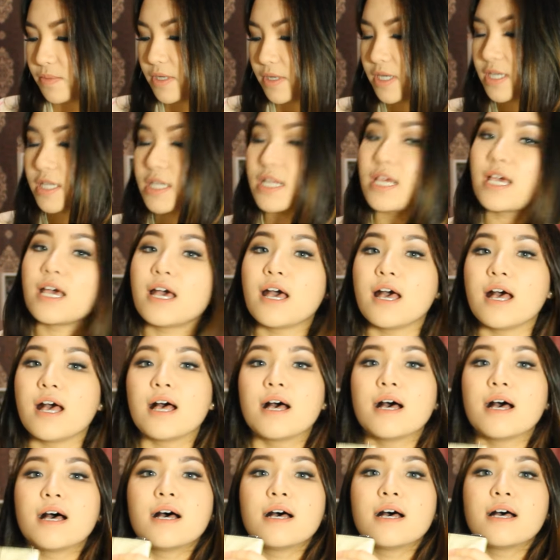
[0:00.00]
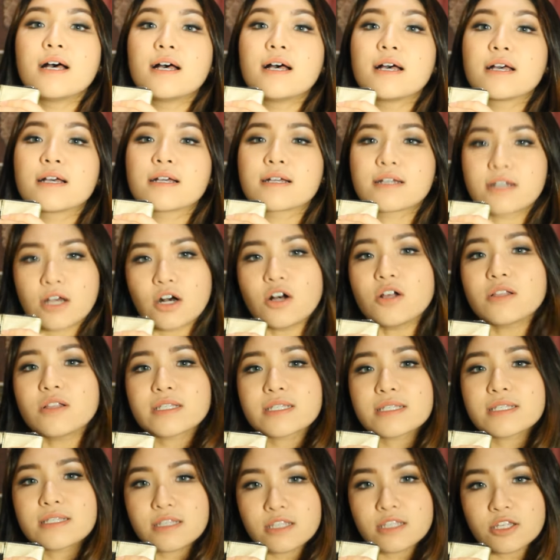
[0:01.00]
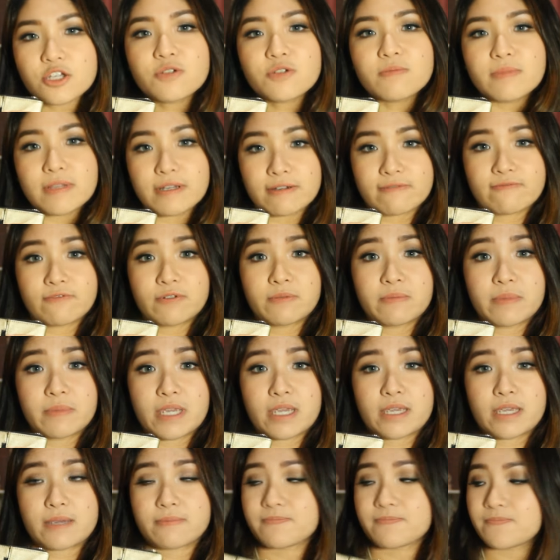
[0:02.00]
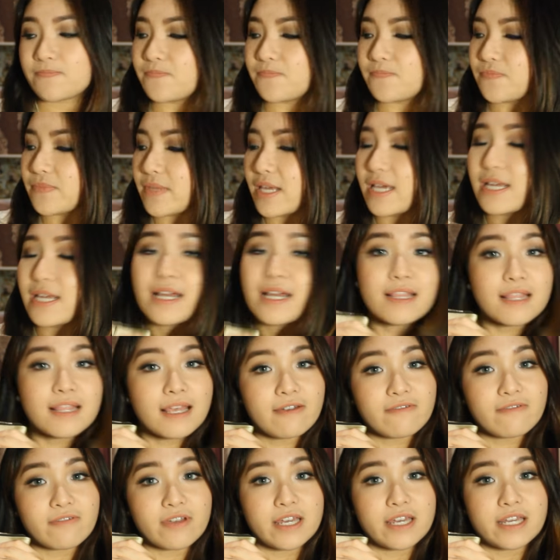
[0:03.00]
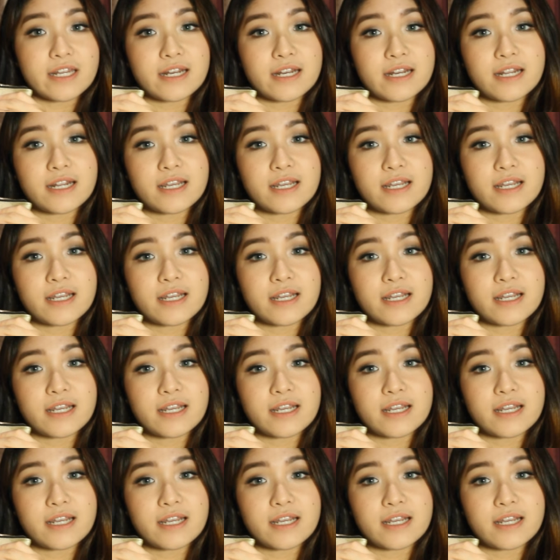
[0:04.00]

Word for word: but gold is a new look for me. And I love it.